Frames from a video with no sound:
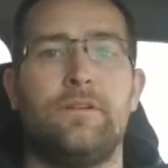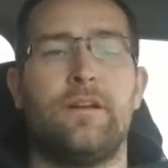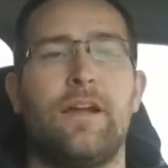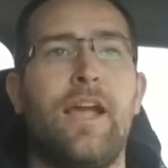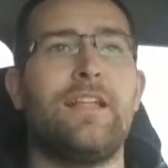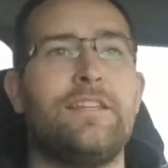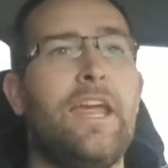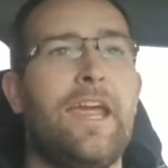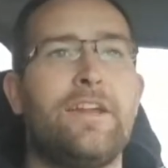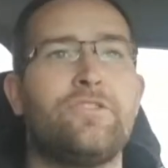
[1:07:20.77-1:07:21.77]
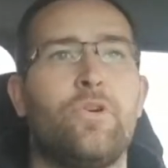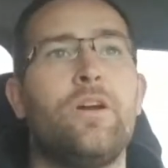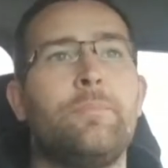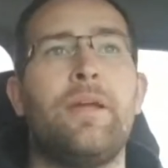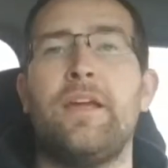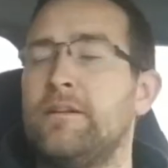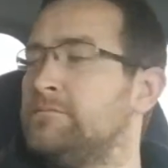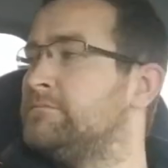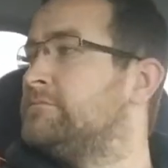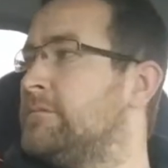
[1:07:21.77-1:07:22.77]
I got the Android, man,
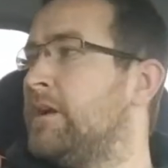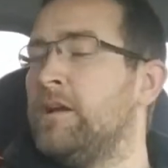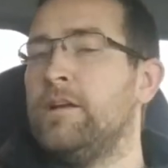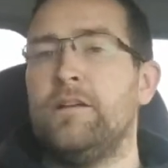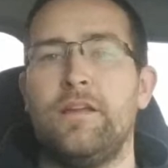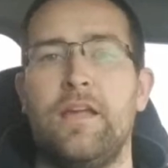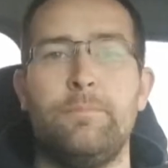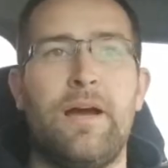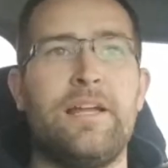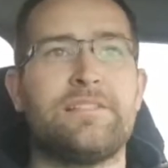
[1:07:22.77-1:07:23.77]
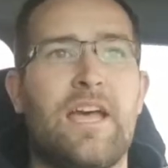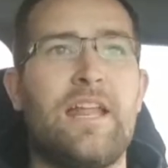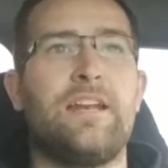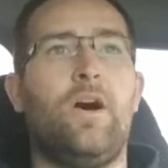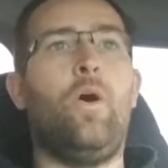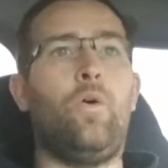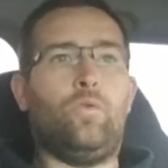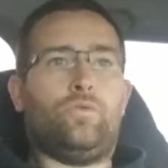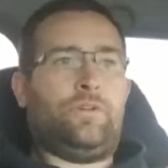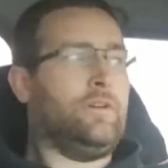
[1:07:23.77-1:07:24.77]
and mine's kind of old.